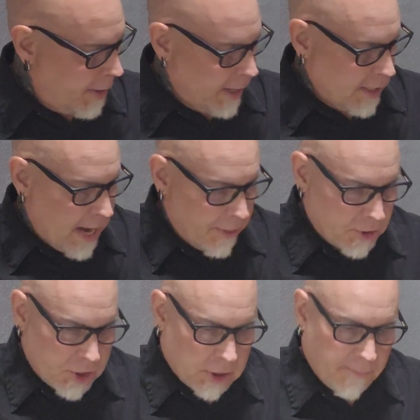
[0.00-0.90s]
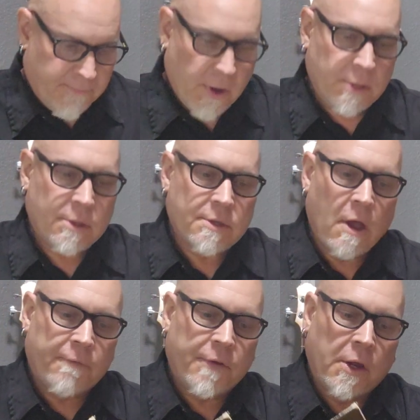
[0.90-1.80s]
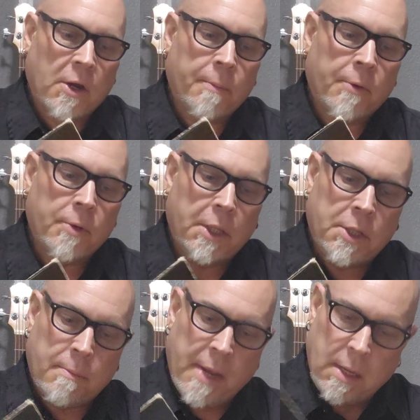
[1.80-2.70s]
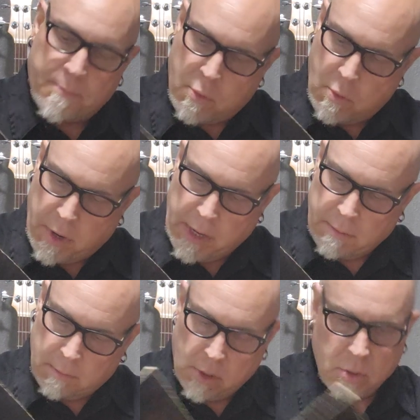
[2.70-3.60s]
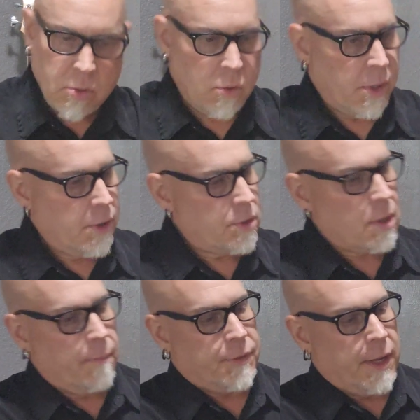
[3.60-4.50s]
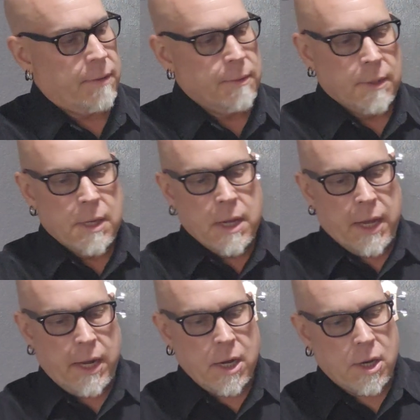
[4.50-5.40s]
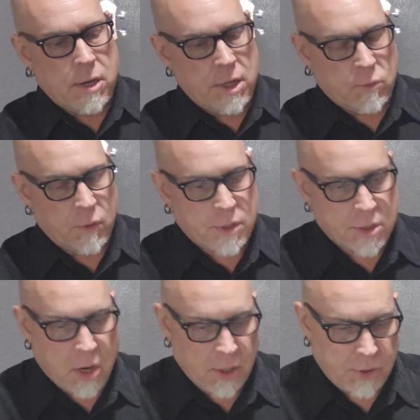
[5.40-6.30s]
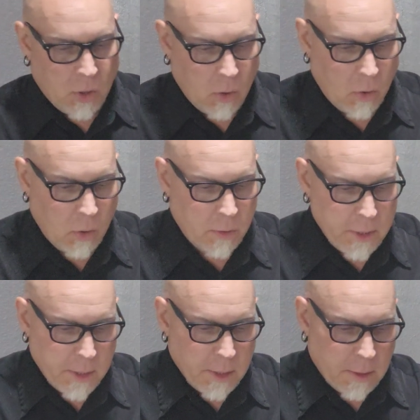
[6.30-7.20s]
But yeah, there's just some fun stuff here. But really, the main point. Ooh, here's something. Here is what started the whole